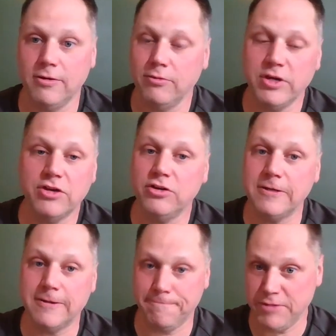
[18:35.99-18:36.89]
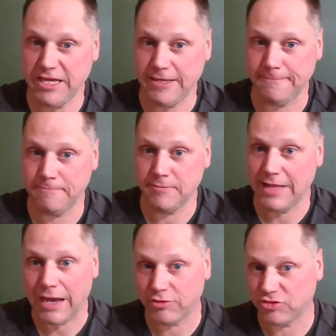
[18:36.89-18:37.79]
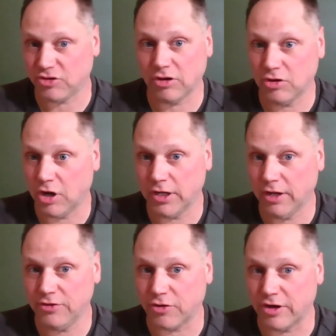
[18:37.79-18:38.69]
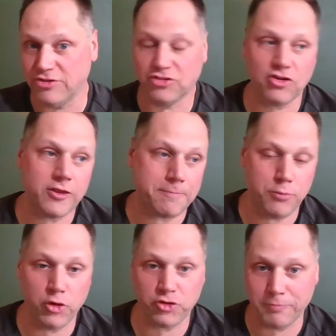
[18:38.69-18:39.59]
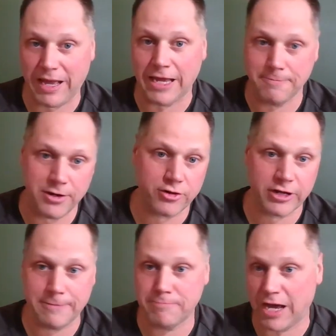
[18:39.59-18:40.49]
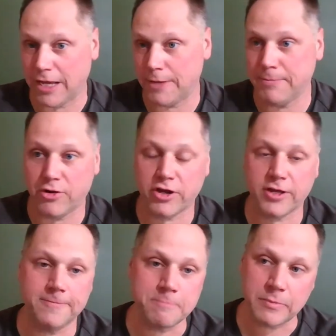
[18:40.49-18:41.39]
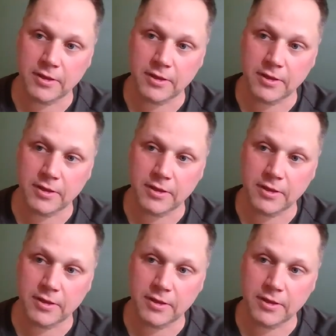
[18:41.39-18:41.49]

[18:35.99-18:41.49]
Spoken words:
we couldn't compete. Now it's all gone under. And you saw the push, buy American, buy American.